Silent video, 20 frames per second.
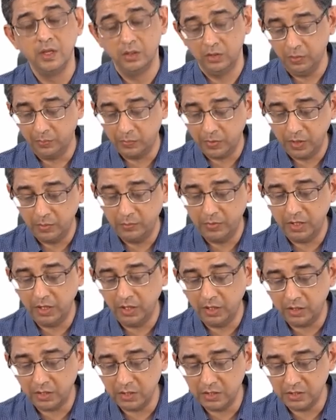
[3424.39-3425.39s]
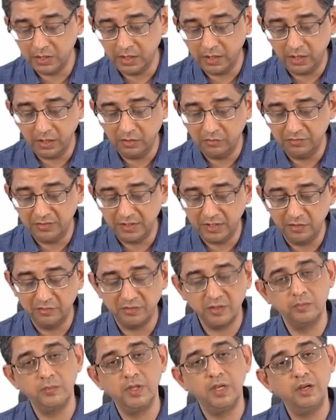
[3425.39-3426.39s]
The pulmonary artery is getting feed
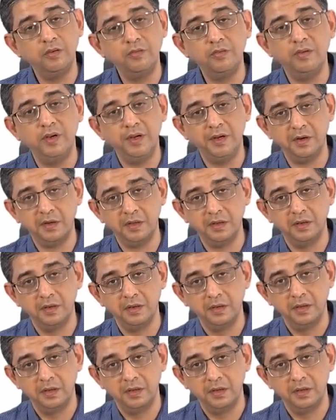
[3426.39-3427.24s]
from the left ventricle.